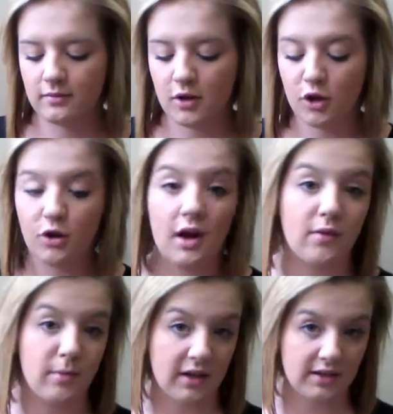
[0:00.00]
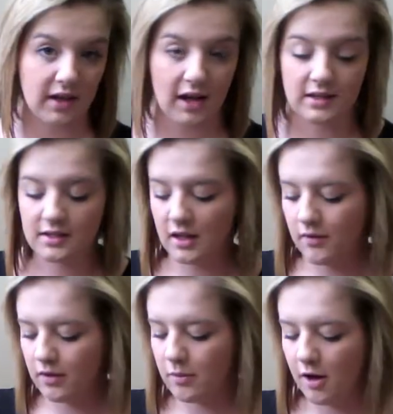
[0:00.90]
You'll have a big size to
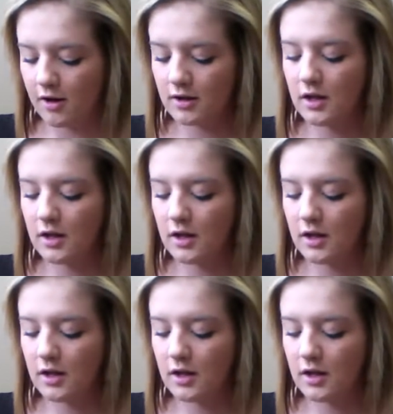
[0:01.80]
cover the block.